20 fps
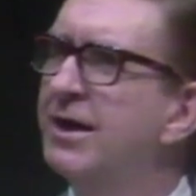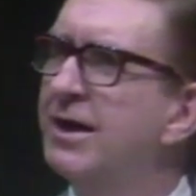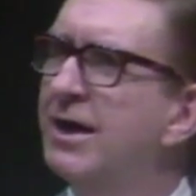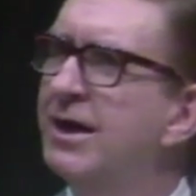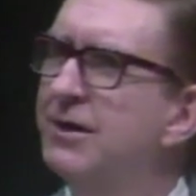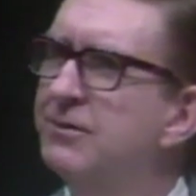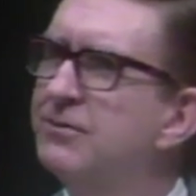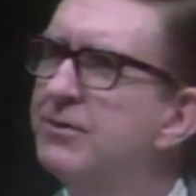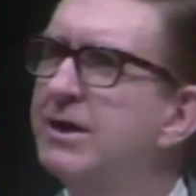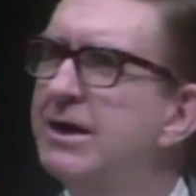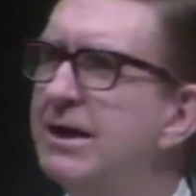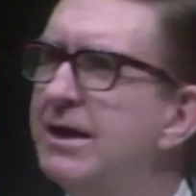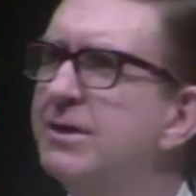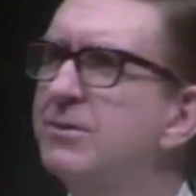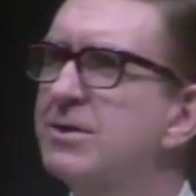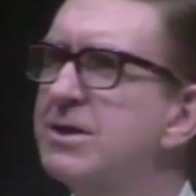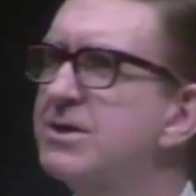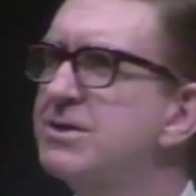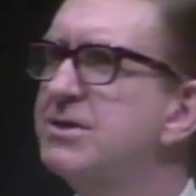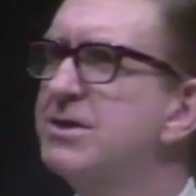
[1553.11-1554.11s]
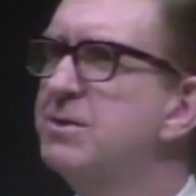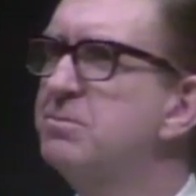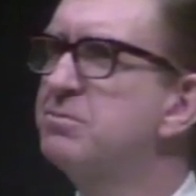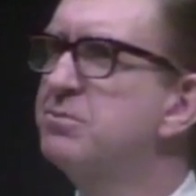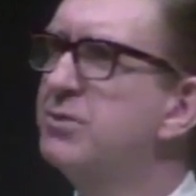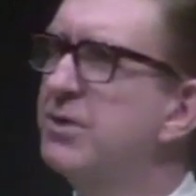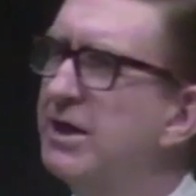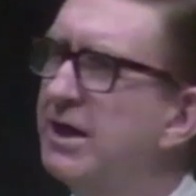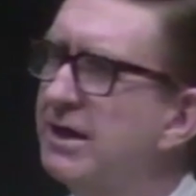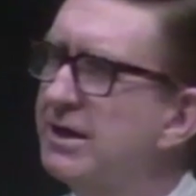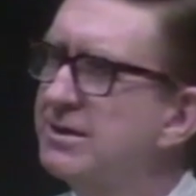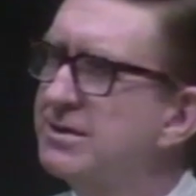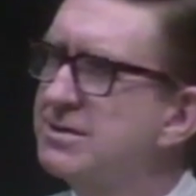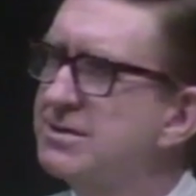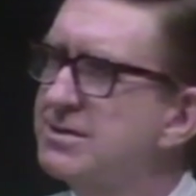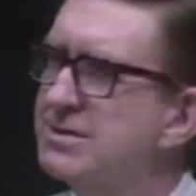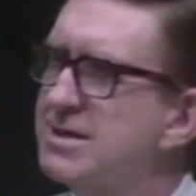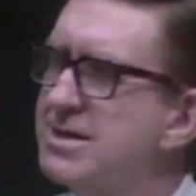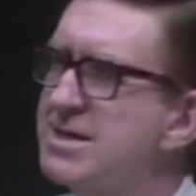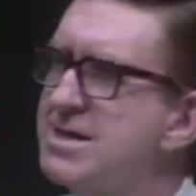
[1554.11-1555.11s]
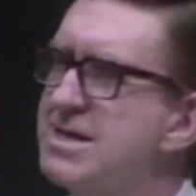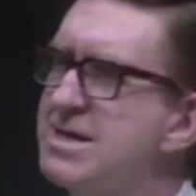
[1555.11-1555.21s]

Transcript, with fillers: and I really was depressed.